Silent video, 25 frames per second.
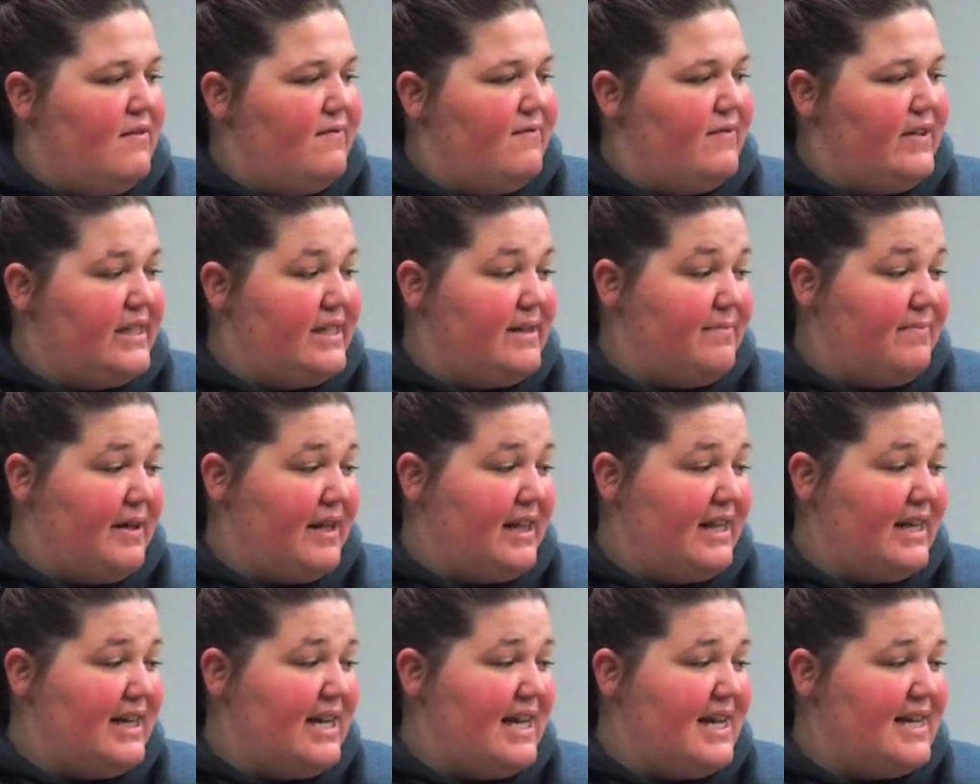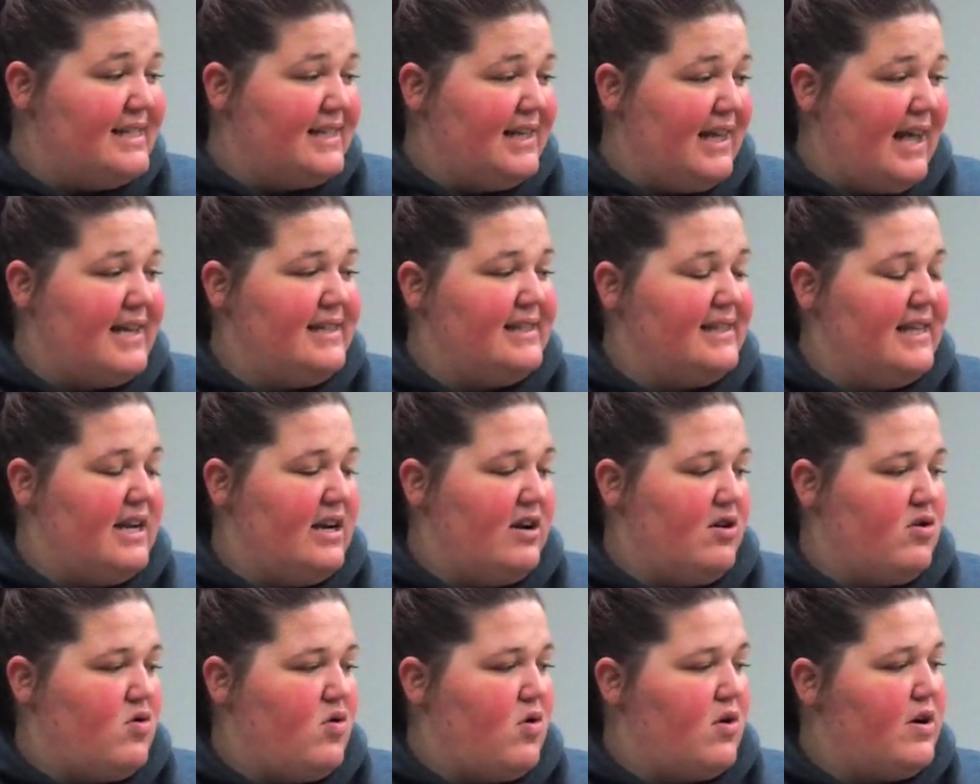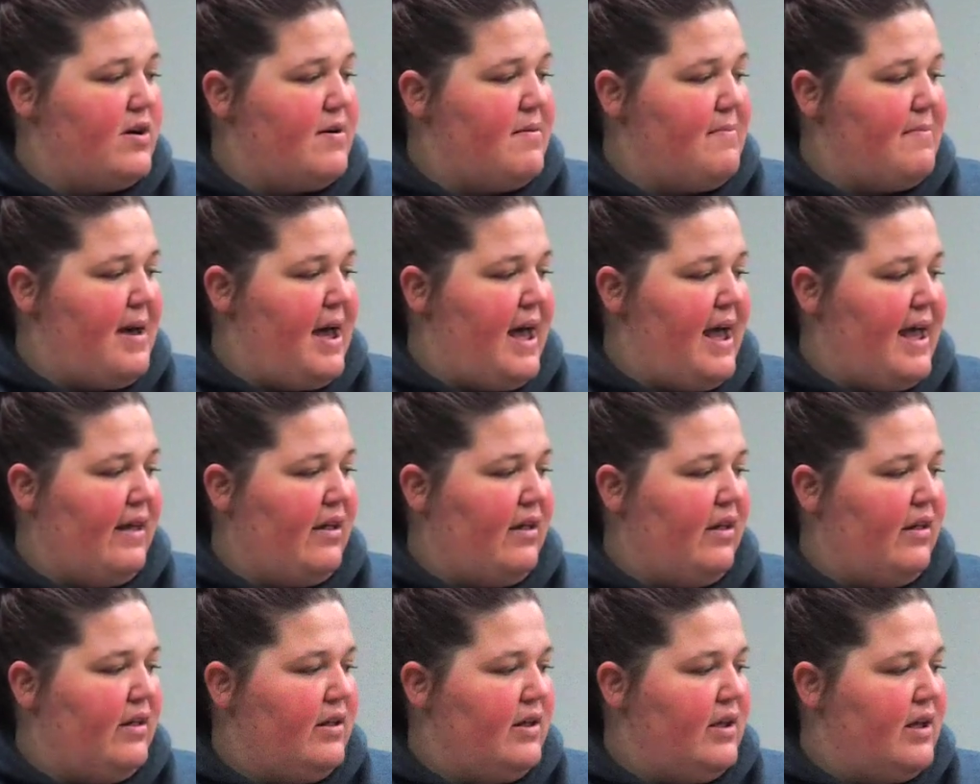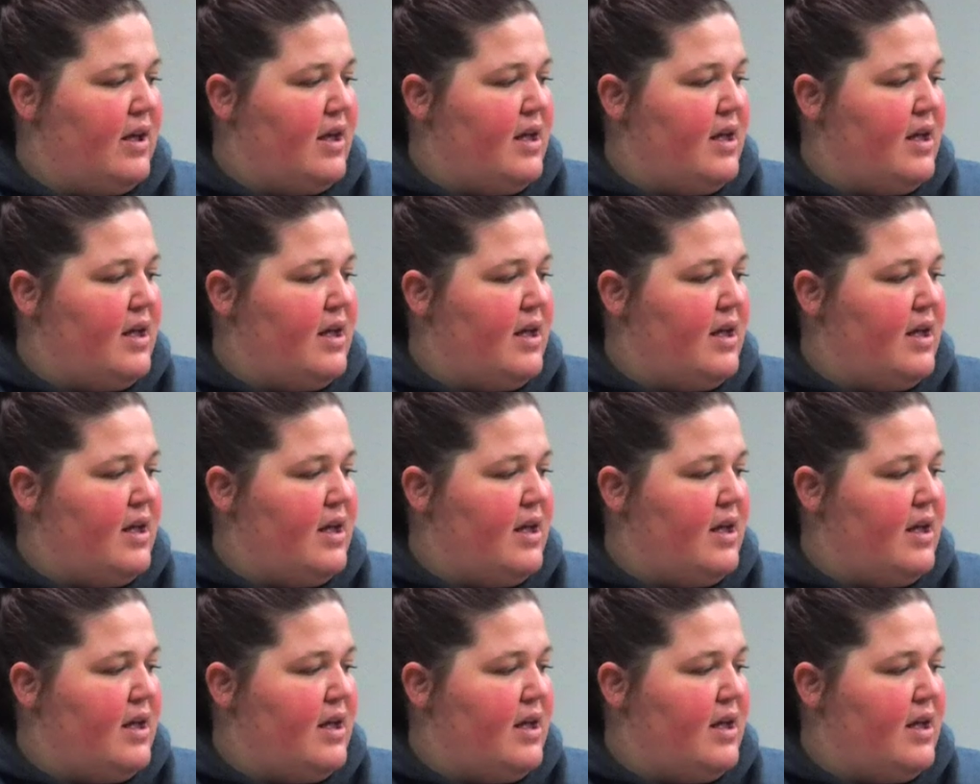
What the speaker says: Visibility is less than a quarter mile.